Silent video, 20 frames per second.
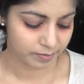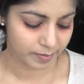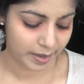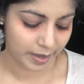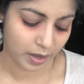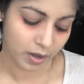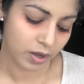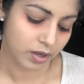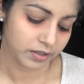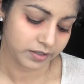
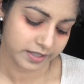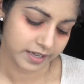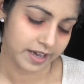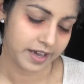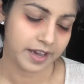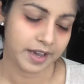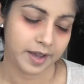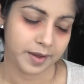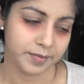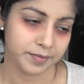my
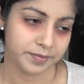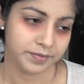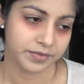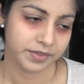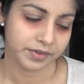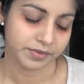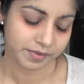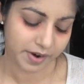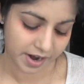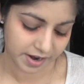all-time
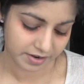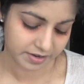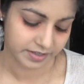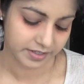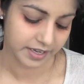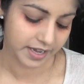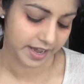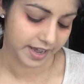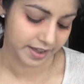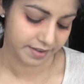ride or
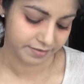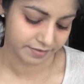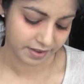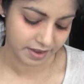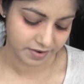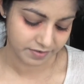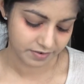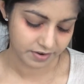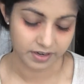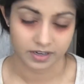die
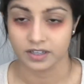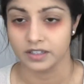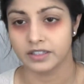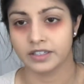favorite,